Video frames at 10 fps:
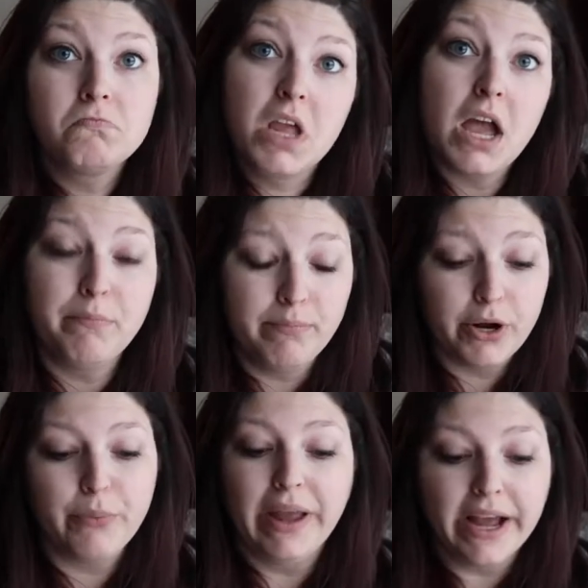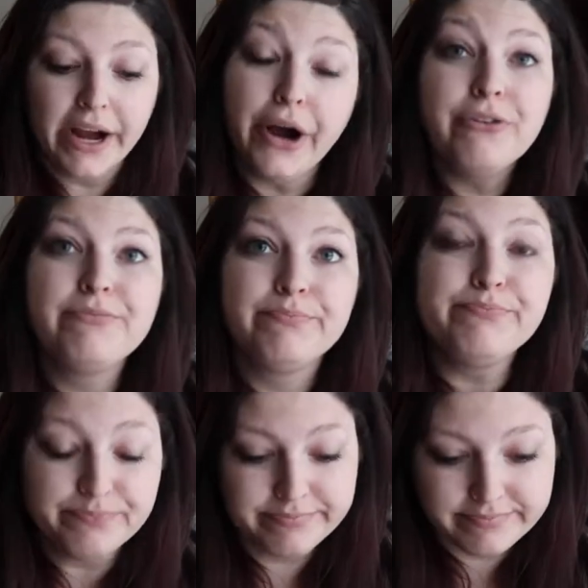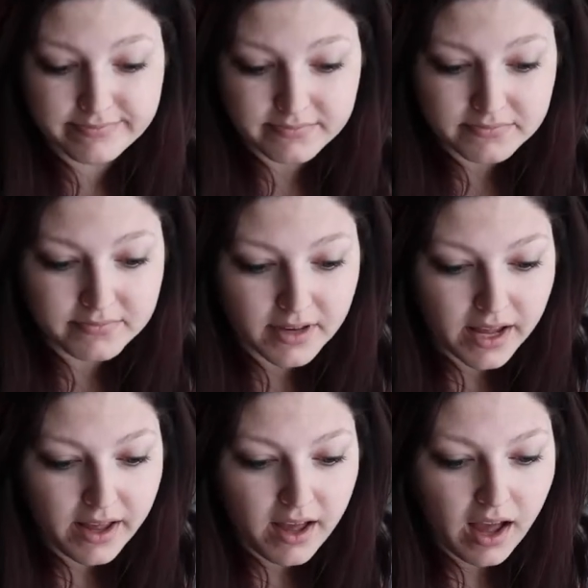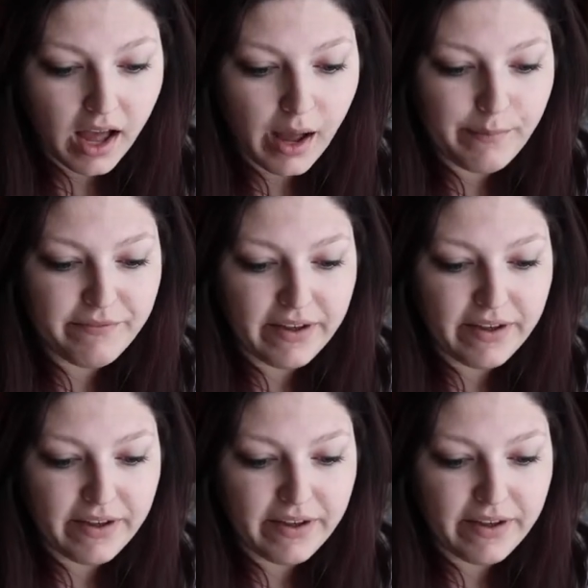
Yeah, about a week ago. Mm-hmm.